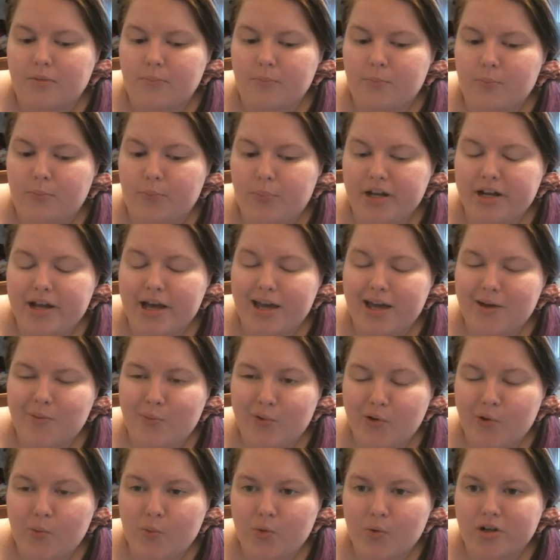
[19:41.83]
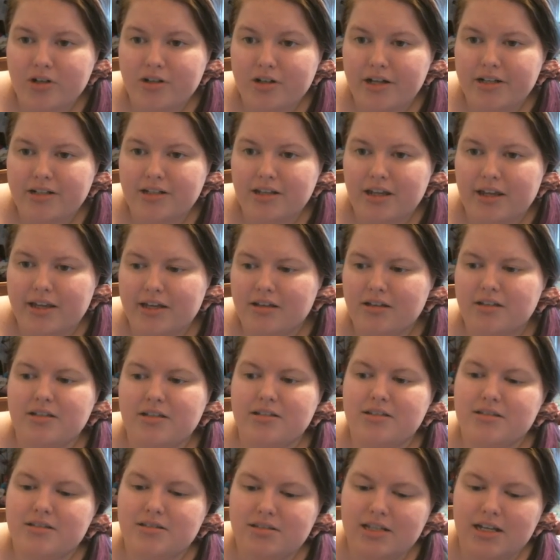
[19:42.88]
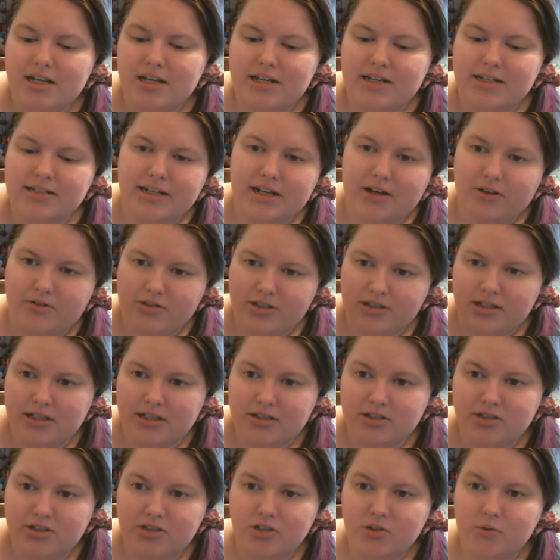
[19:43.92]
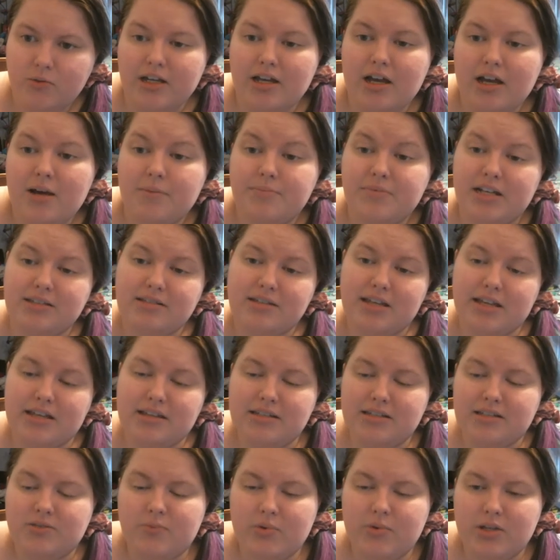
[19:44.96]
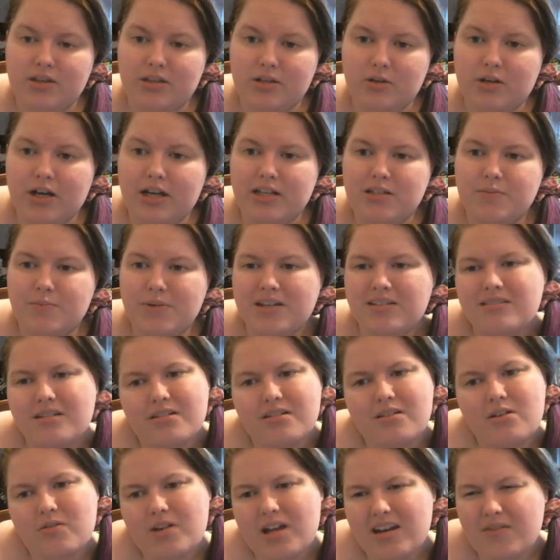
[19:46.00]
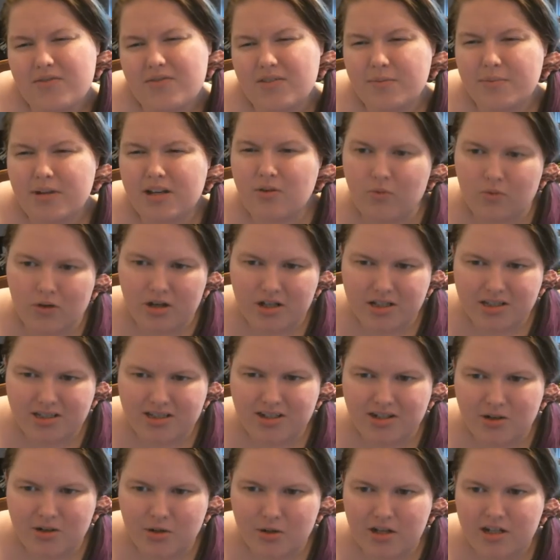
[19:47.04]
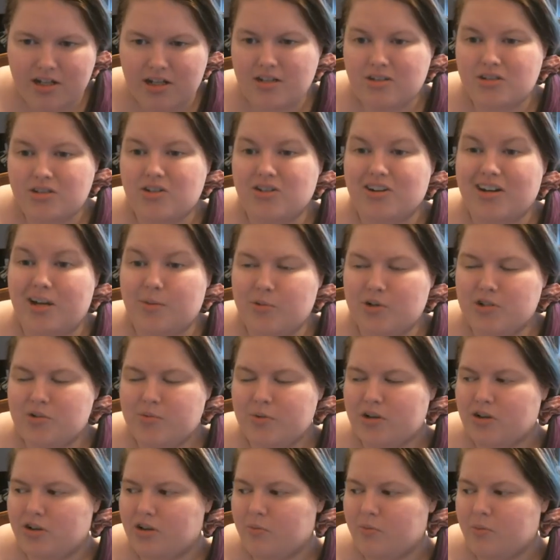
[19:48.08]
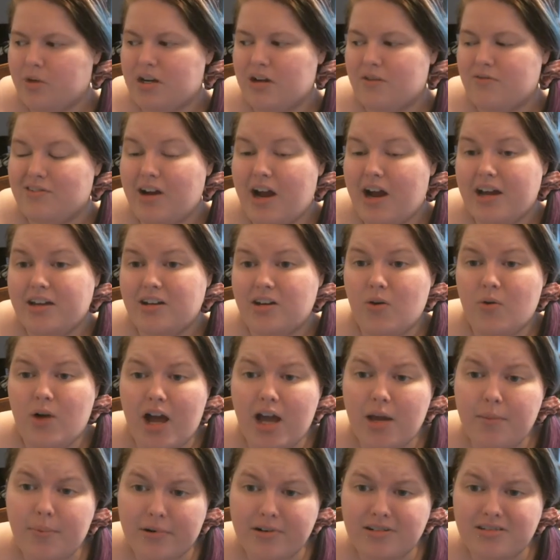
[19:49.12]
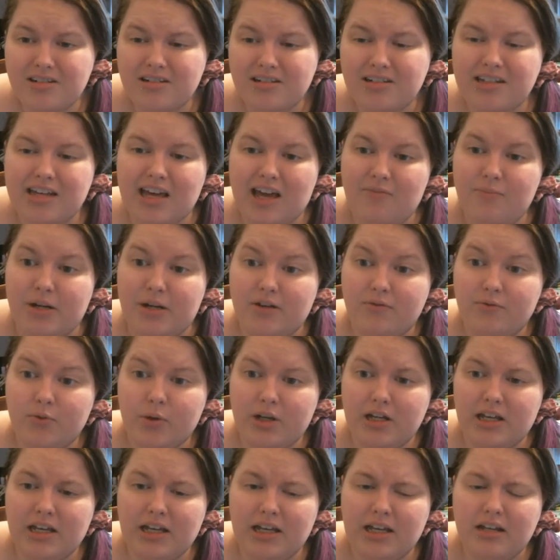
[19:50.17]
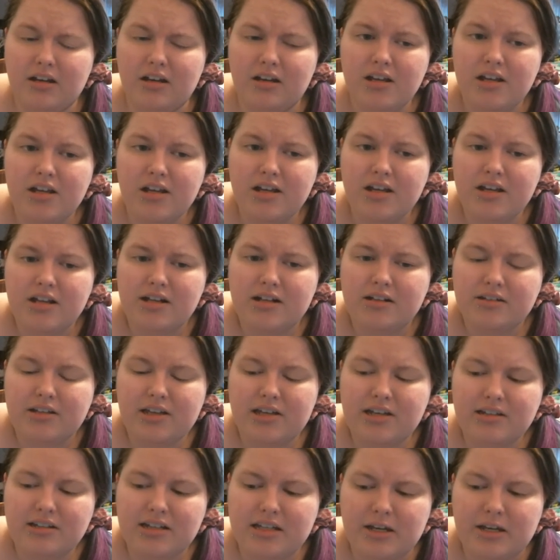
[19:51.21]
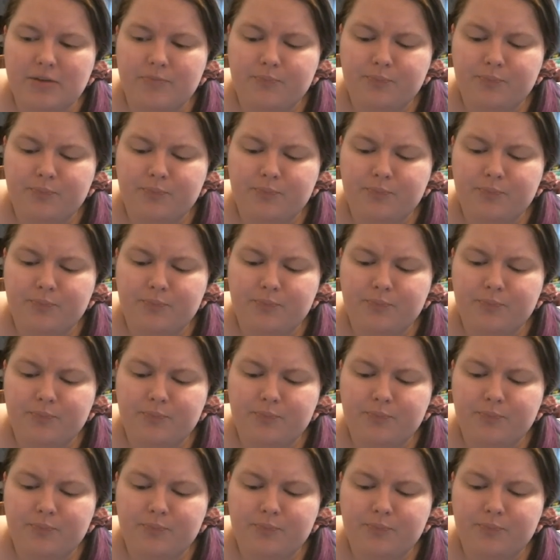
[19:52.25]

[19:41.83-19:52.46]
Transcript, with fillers: But I will work on like setting down and like doing updates like this with you guys because I know not everybody wants to go on Instagram or Twitter or whatever. I know I personally have been avoiding it lately.